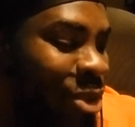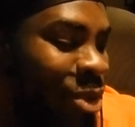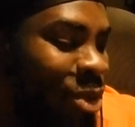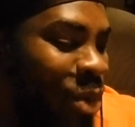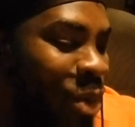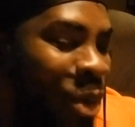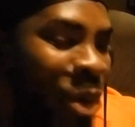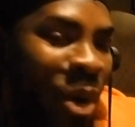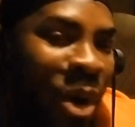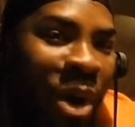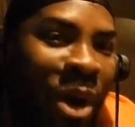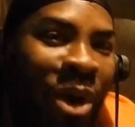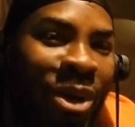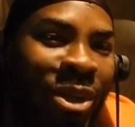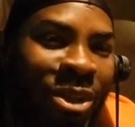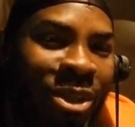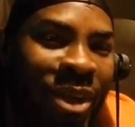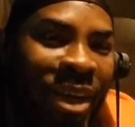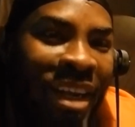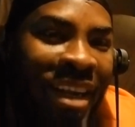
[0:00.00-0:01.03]
two
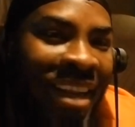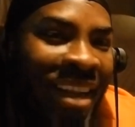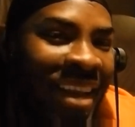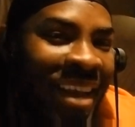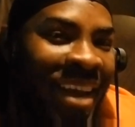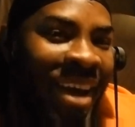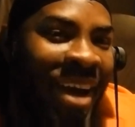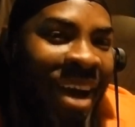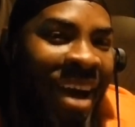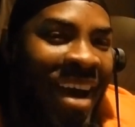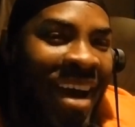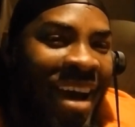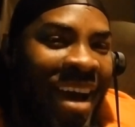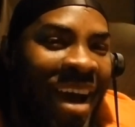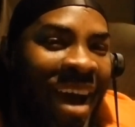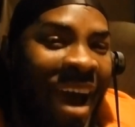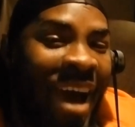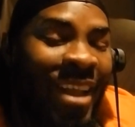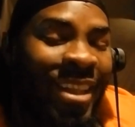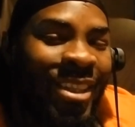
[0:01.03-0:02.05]
hundred
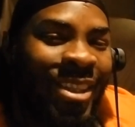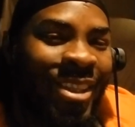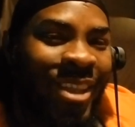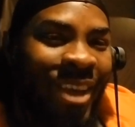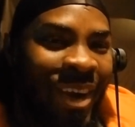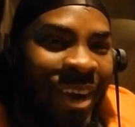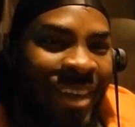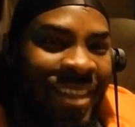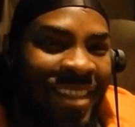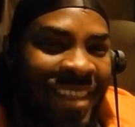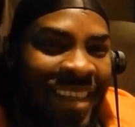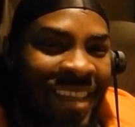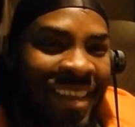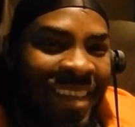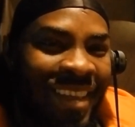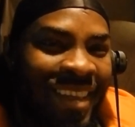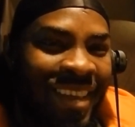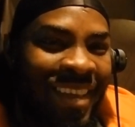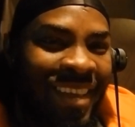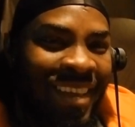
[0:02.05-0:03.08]
thirty
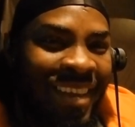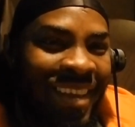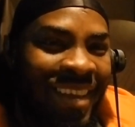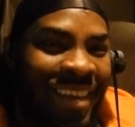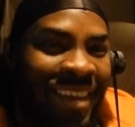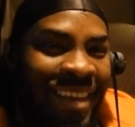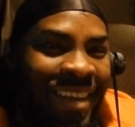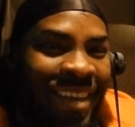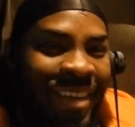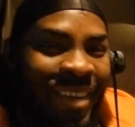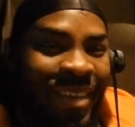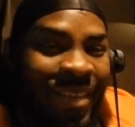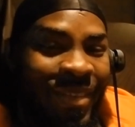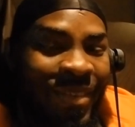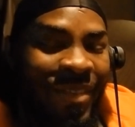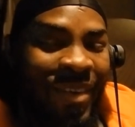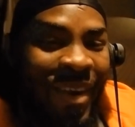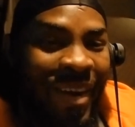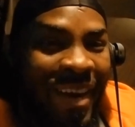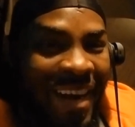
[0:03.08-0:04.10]

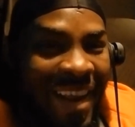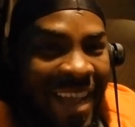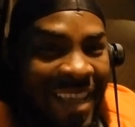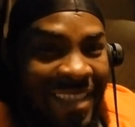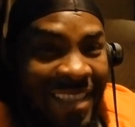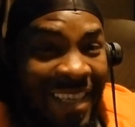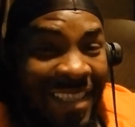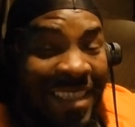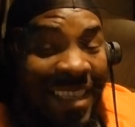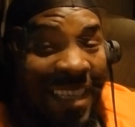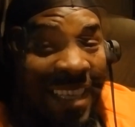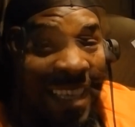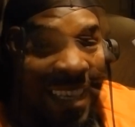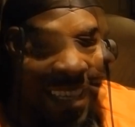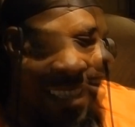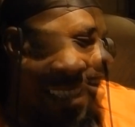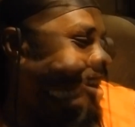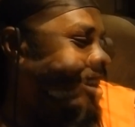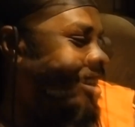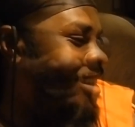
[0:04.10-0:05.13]
Fahrenheit. That's the
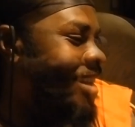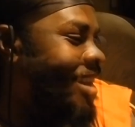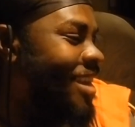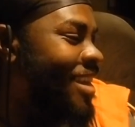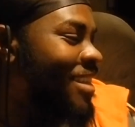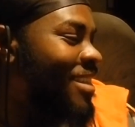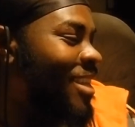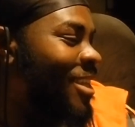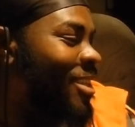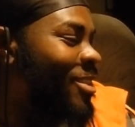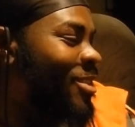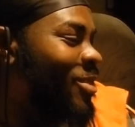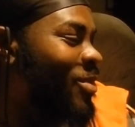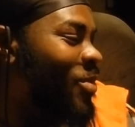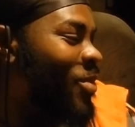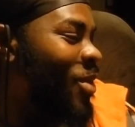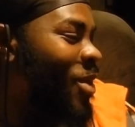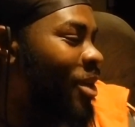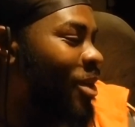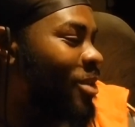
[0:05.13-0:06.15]
heat. And this thing, it
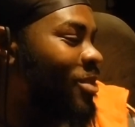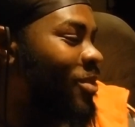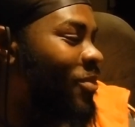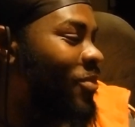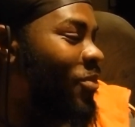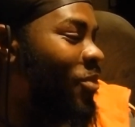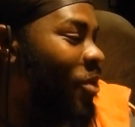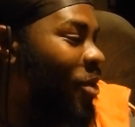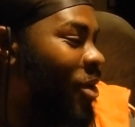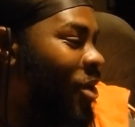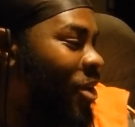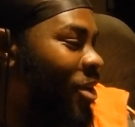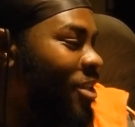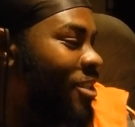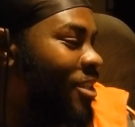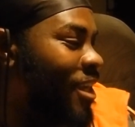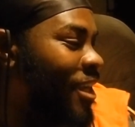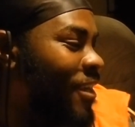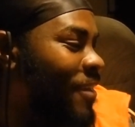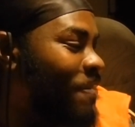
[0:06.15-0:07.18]
says two thousand four
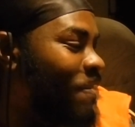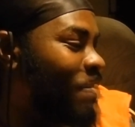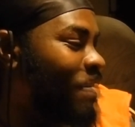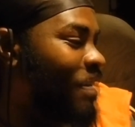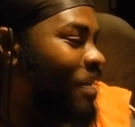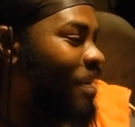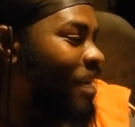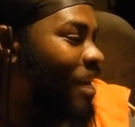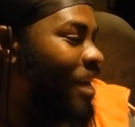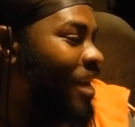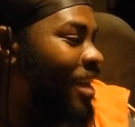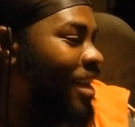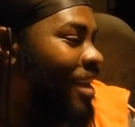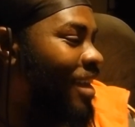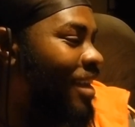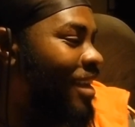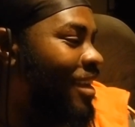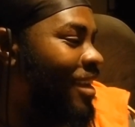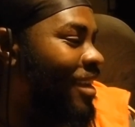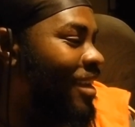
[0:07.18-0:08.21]
hundred
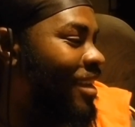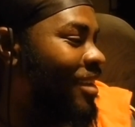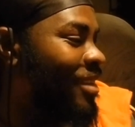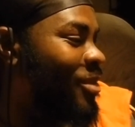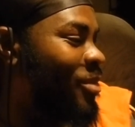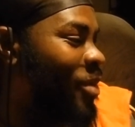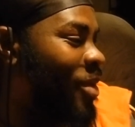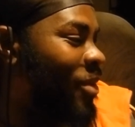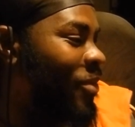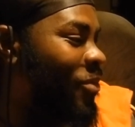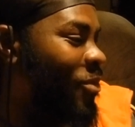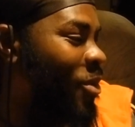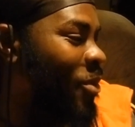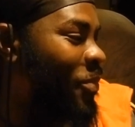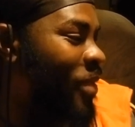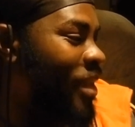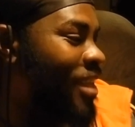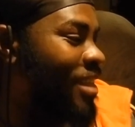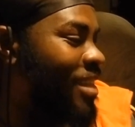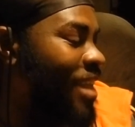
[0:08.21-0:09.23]

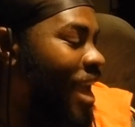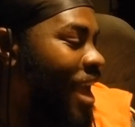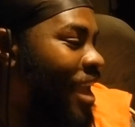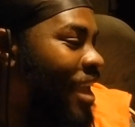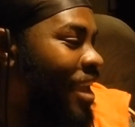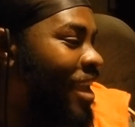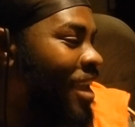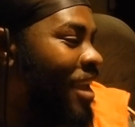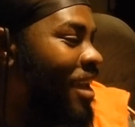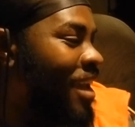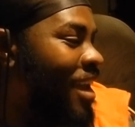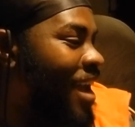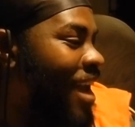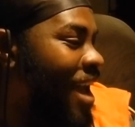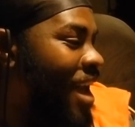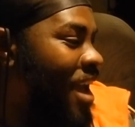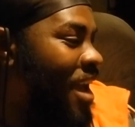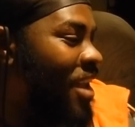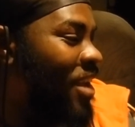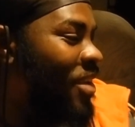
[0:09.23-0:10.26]
twenty-four P S I
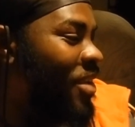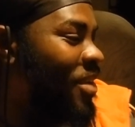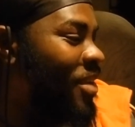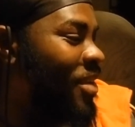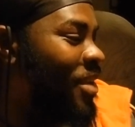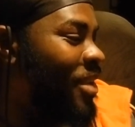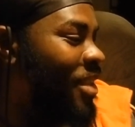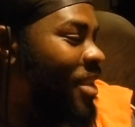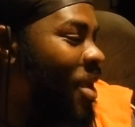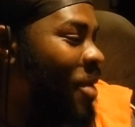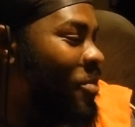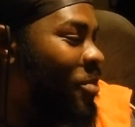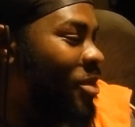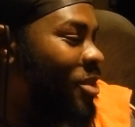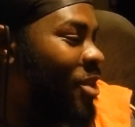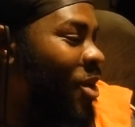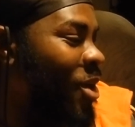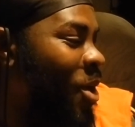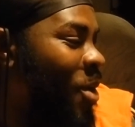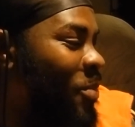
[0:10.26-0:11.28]
and the
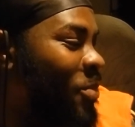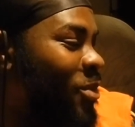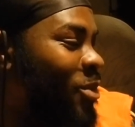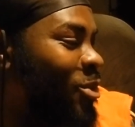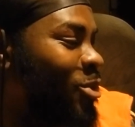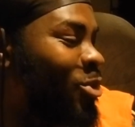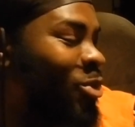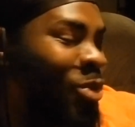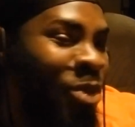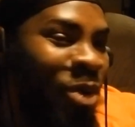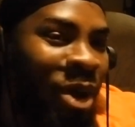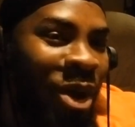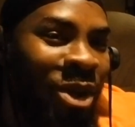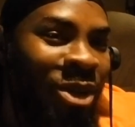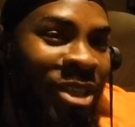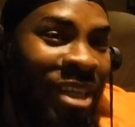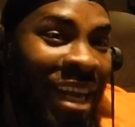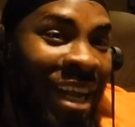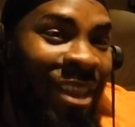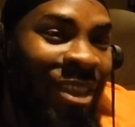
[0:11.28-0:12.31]
temperature up to
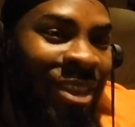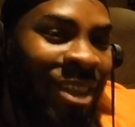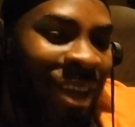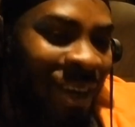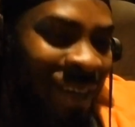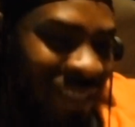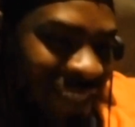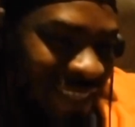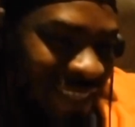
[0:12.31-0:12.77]
two hundred